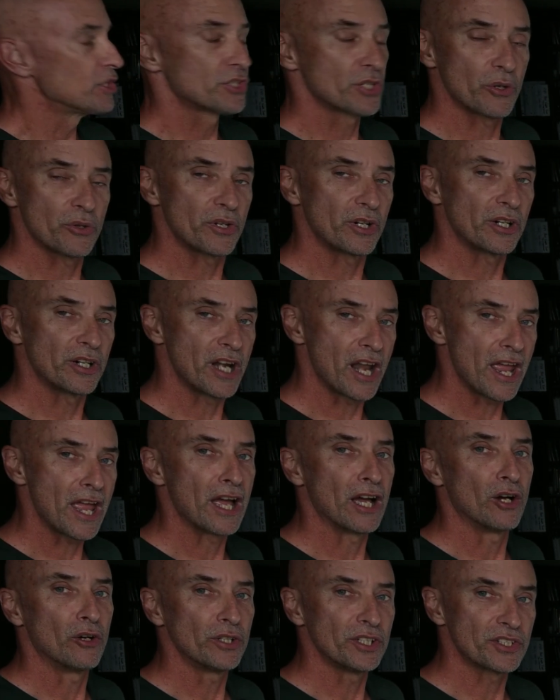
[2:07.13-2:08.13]
So
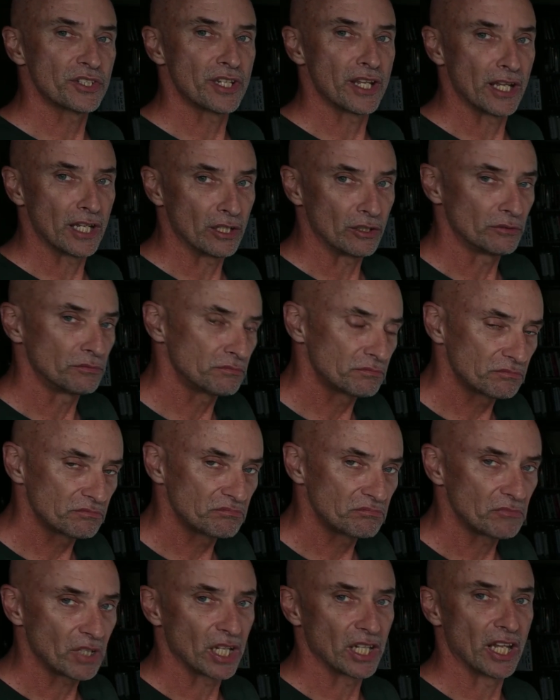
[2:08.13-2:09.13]
it's now
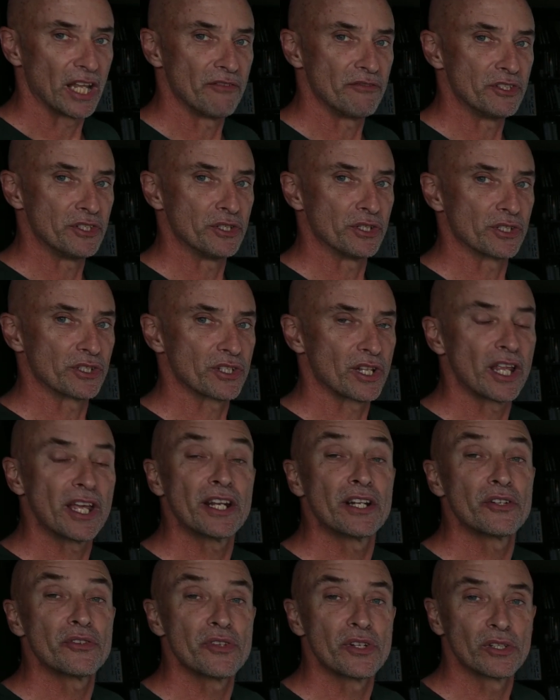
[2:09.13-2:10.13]
11 years
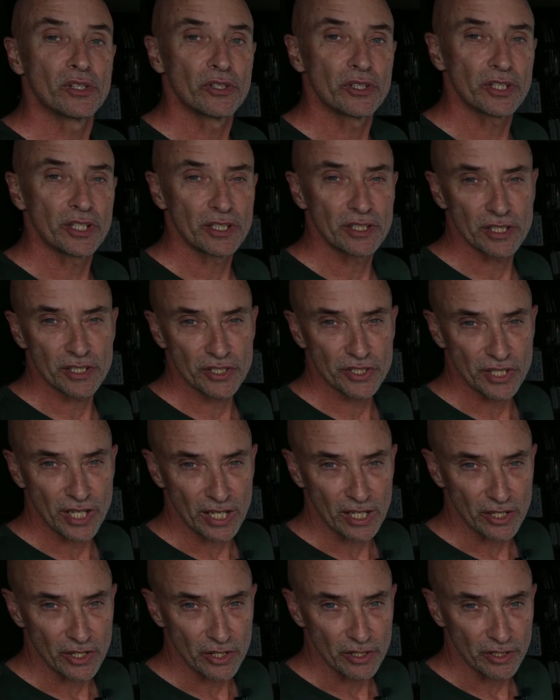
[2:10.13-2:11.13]
later, they're looking to
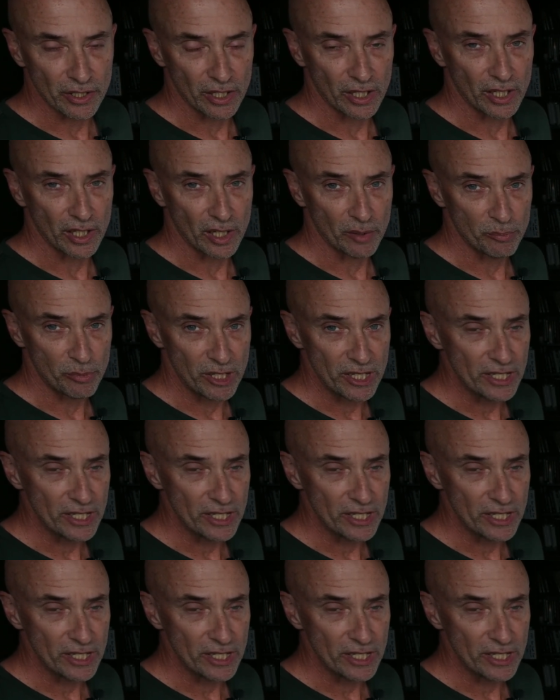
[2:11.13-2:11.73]
settle a